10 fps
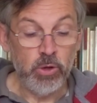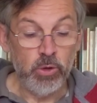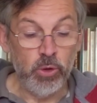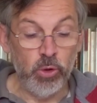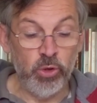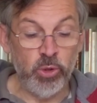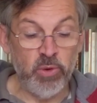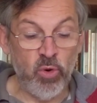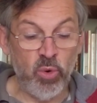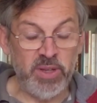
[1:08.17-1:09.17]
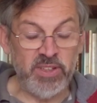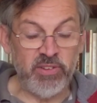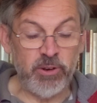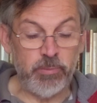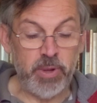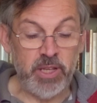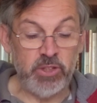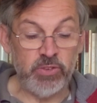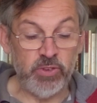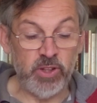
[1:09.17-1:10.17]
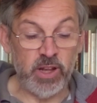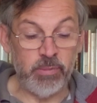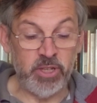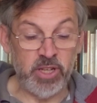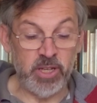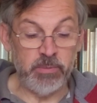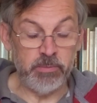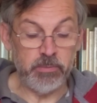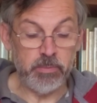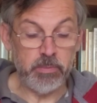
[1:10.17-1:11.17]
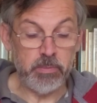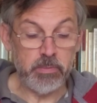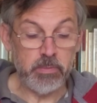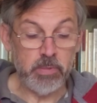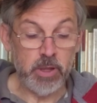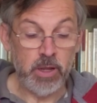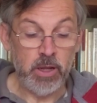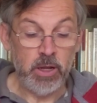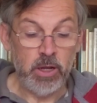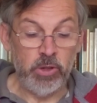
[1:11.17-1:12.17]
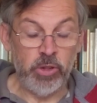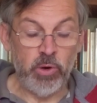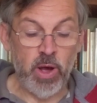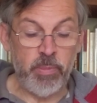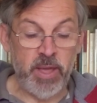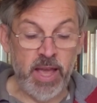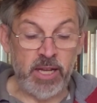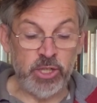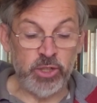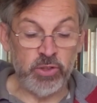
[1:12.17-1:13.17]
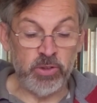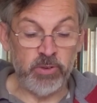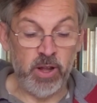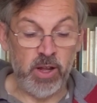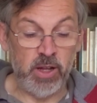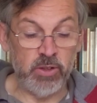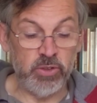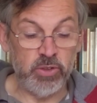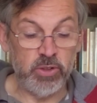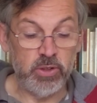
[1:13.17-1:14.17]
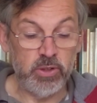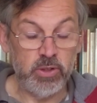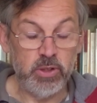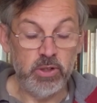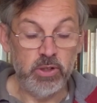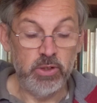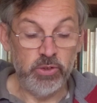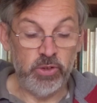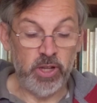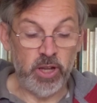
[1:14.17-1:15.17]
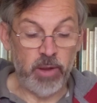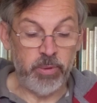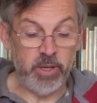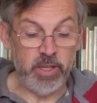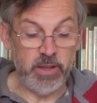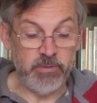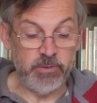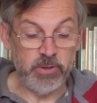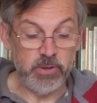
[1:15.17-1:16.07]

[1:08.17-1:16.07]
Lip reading: Lord, you have always given peace for the coming day, and though I be anxious of heart, today I believe.